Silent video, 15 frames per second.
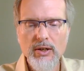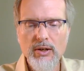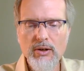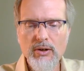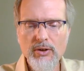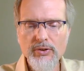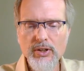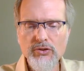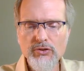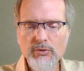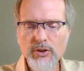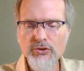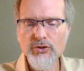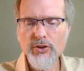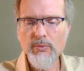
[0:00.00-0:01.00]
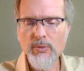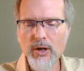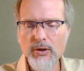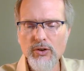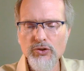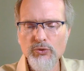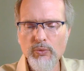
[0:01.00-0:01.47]
All these Christian
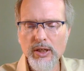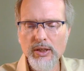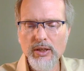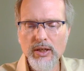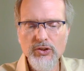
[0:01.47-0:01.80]
martyrs went